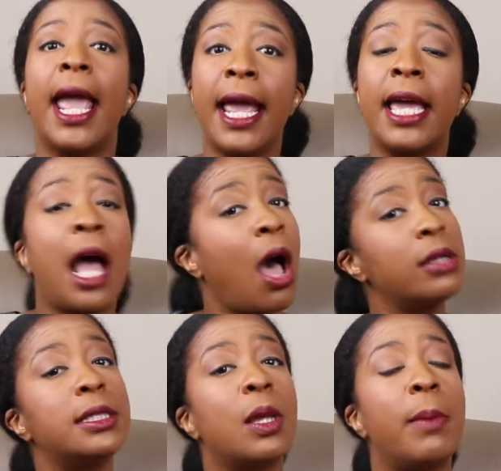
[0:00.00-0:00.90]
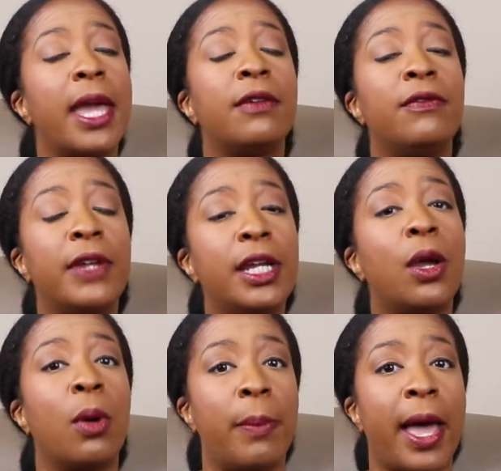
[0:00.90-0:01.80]
and I also made a
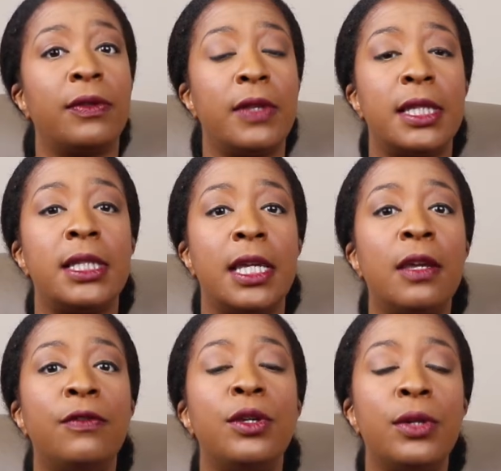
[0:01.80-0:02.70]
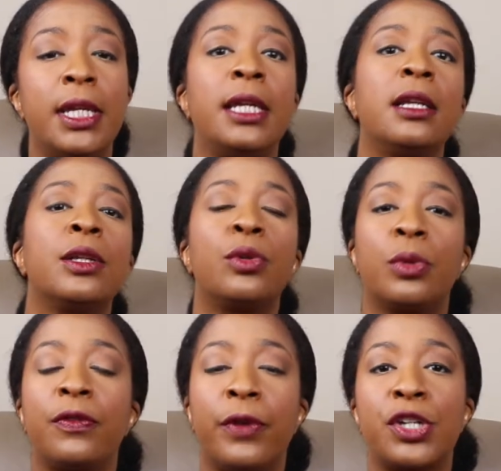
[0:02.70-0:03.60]
video about this if you need a little
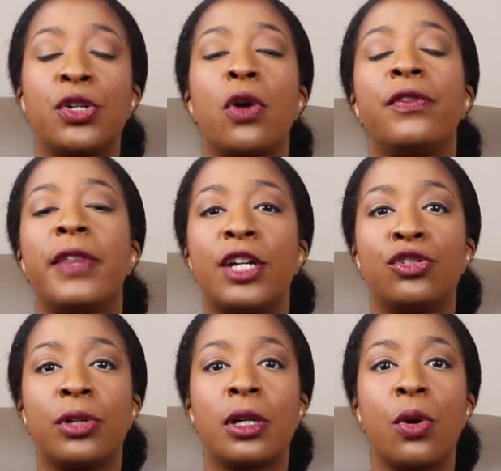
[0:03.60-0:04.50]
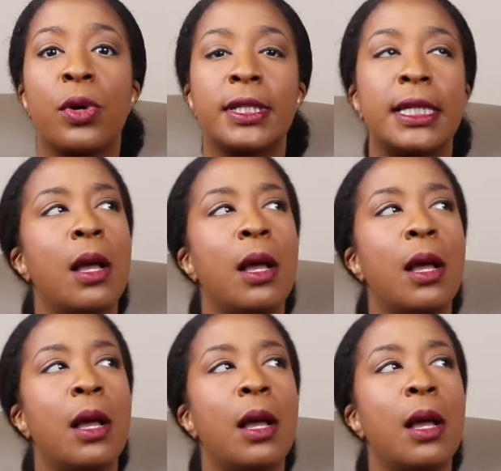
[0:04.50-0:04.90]
refresher over that drug course,